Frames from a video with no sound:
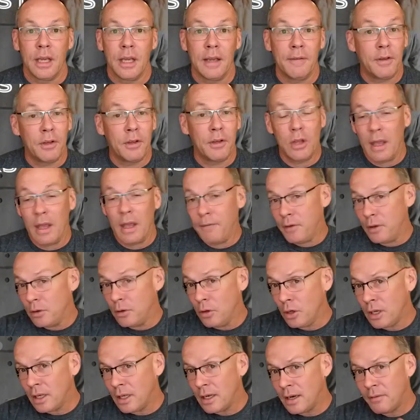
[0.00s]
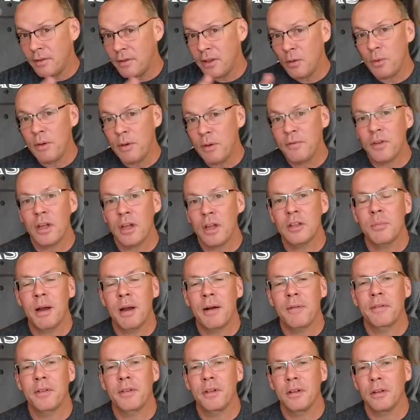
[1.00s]
If you look at everything we've talked
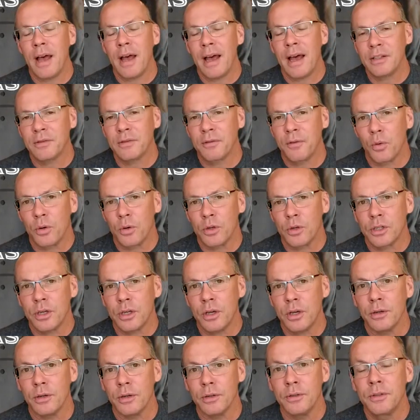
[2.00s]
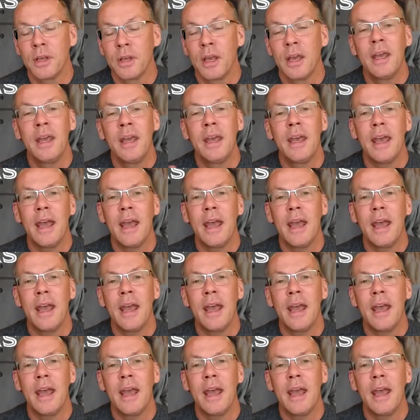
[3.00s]
about for the last 4 shows,